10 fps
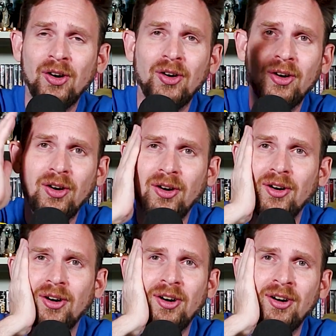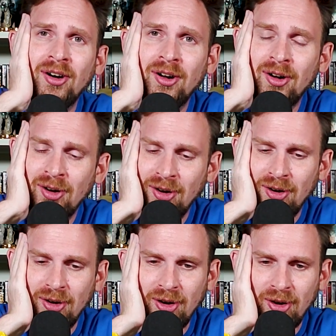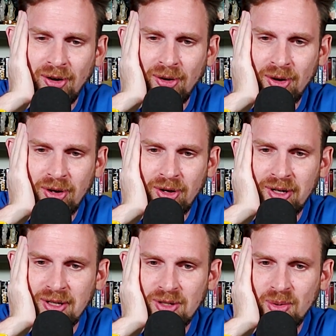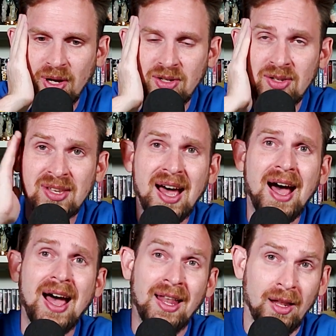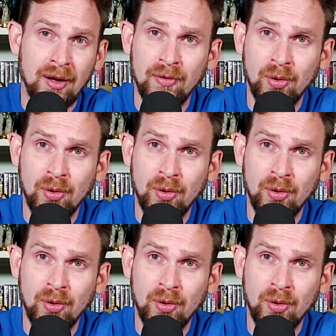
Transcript: Oh, goodness gracious. I love